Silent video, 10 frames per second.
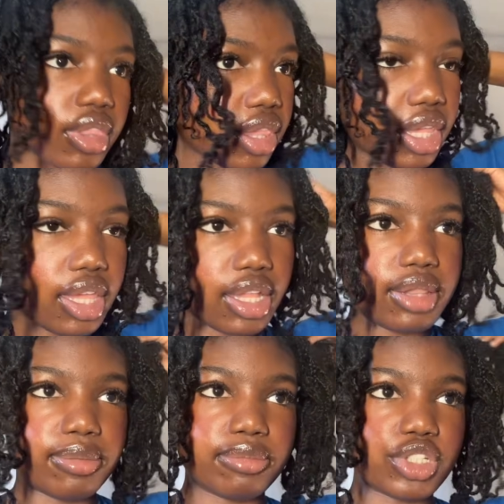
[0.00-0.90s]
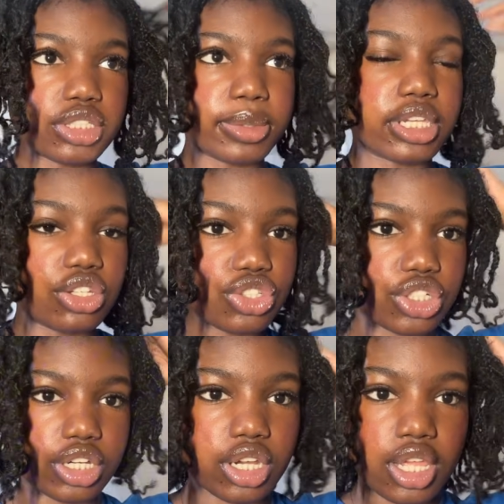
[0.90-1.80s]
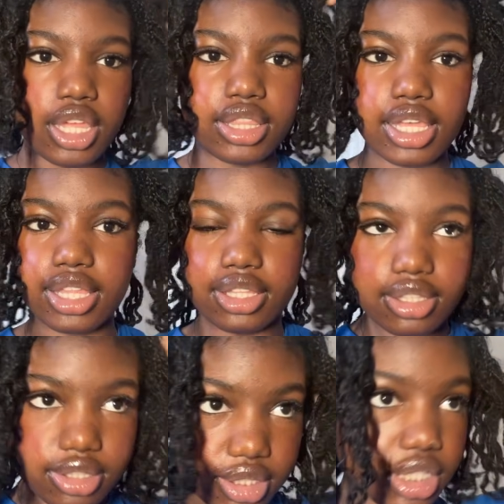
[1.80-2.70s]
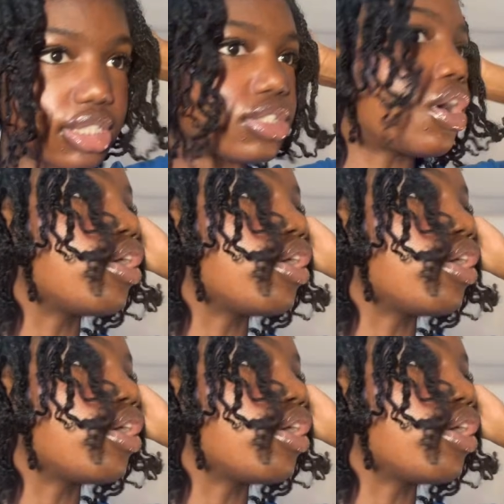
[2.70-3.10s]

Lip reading: Okay, and just making sure that this is all